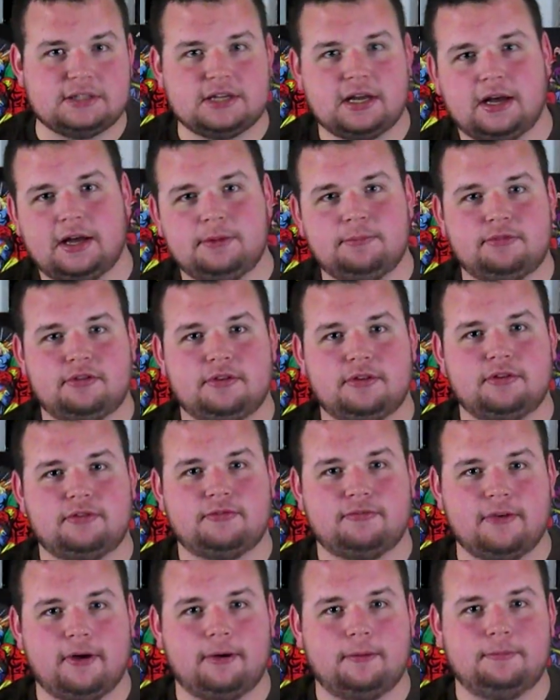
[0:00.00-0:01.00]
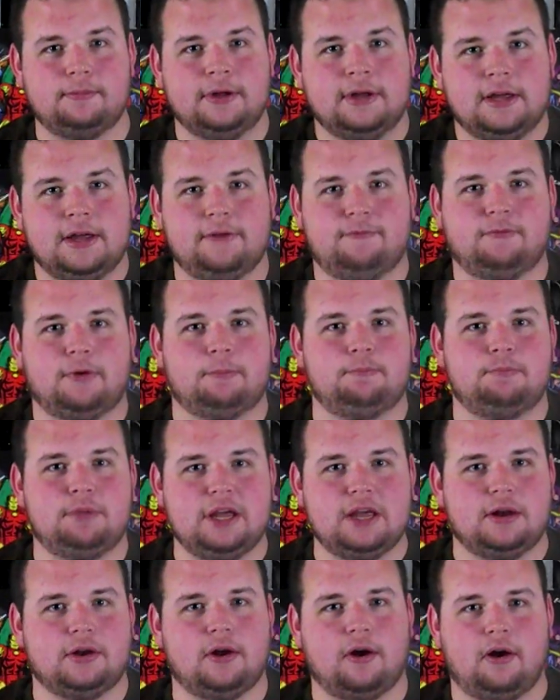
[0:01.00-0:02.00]
times in this film, if I'm
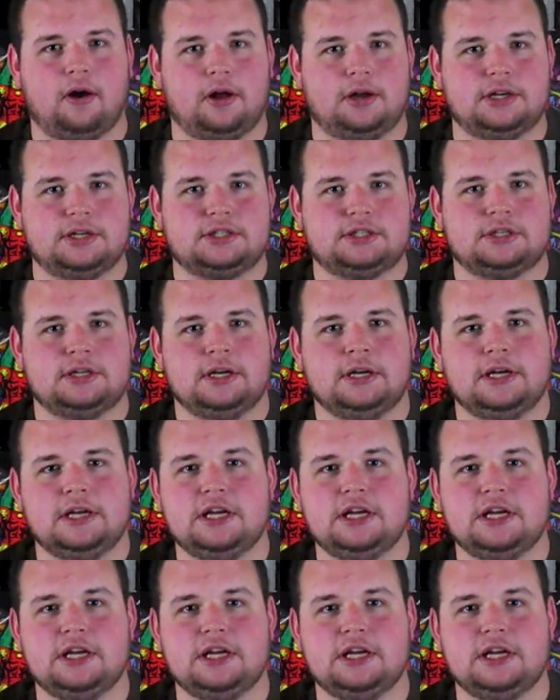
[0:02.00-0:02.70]
being honest,